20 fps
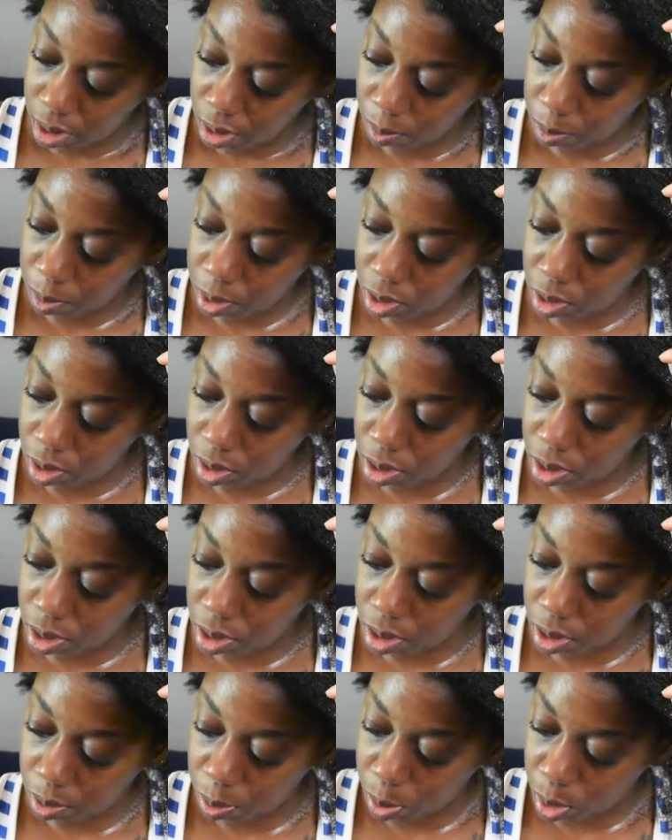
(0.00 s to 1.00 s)
Make sure
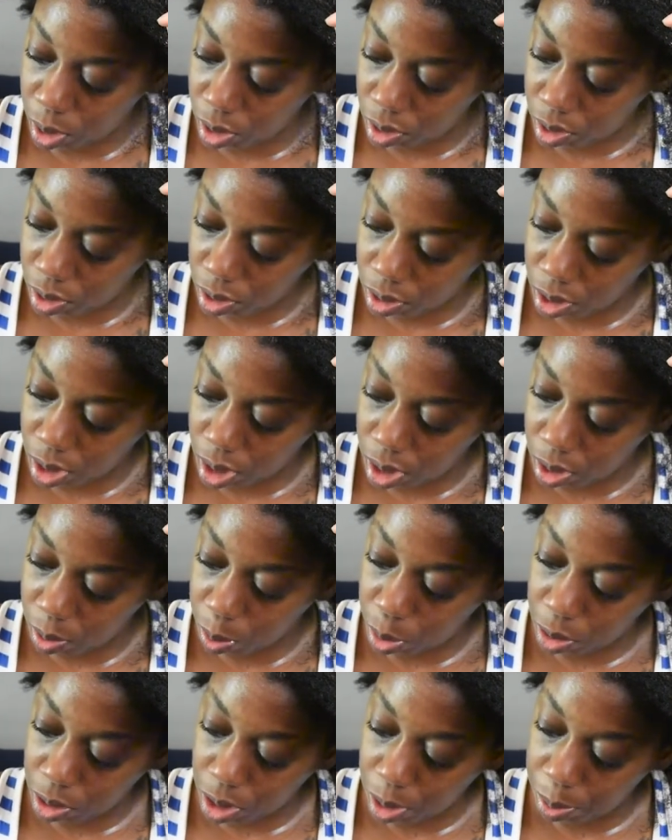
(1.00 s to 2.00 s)
it's moisturized
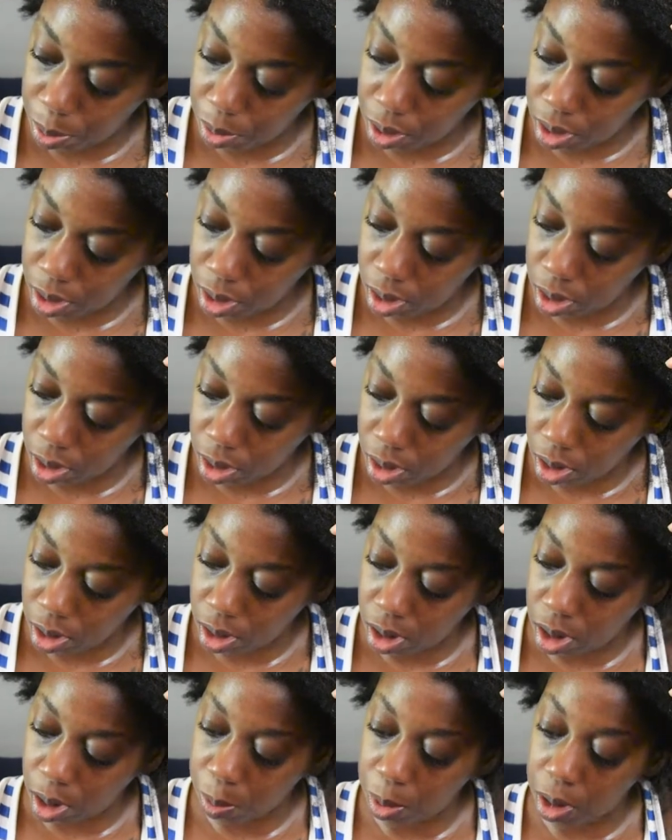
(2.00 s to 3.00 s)
properly, and
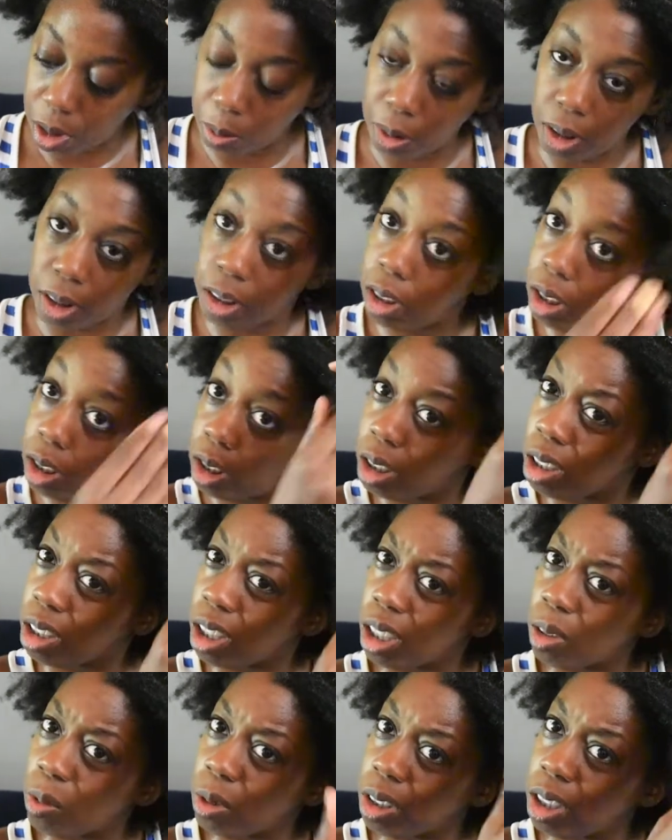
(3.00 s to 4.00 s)
then I'll probably seal it
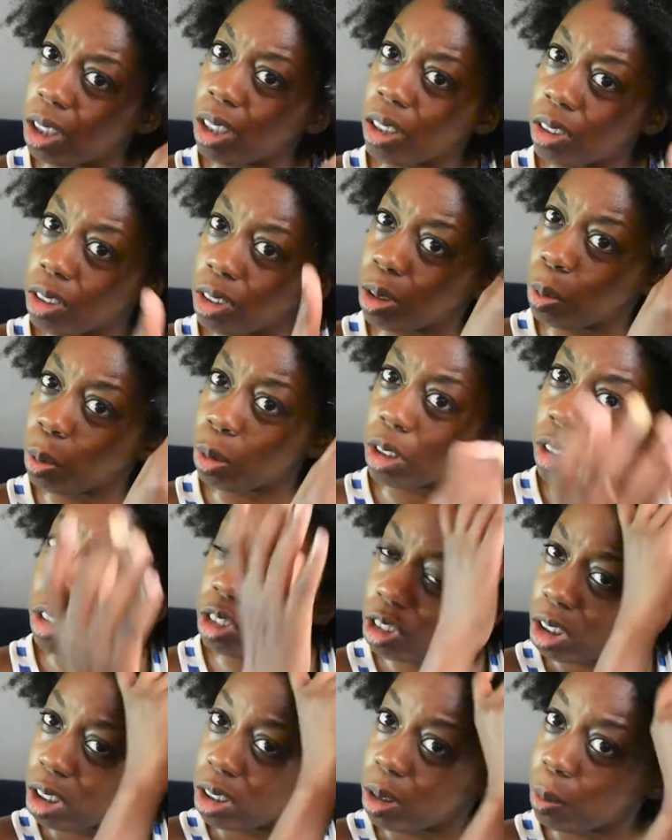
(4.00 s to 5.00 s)
again with another spritz
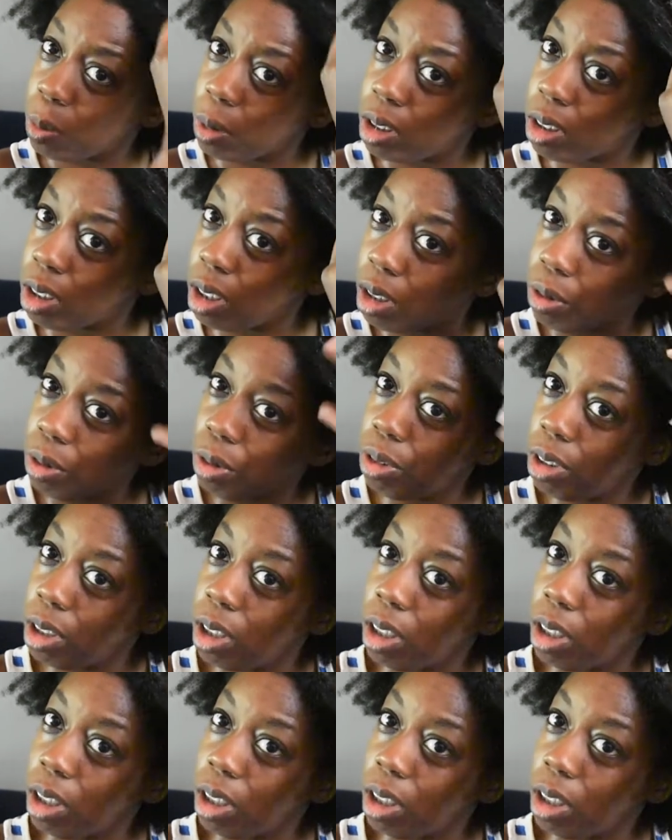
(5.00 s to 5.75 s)
just to be safe.